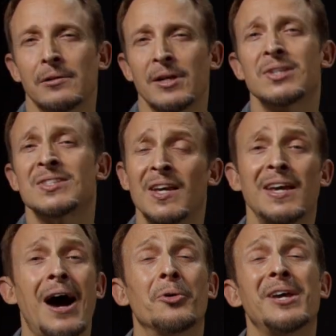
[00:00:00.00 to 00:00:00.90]
Let's see
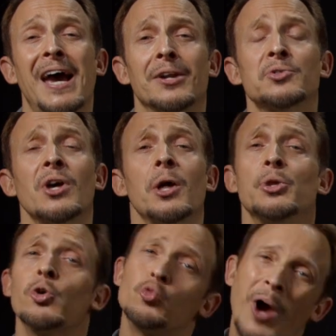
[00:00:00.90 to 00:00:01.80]
how he handles
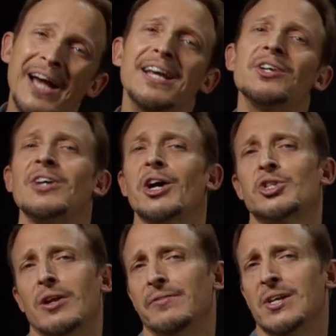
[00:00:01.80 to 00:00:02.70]
the writing
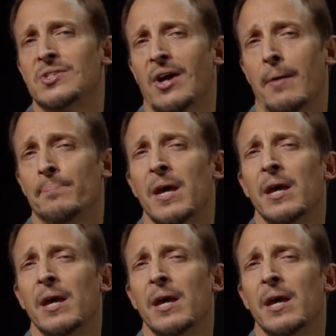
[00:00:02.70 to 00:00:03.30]
section of the exam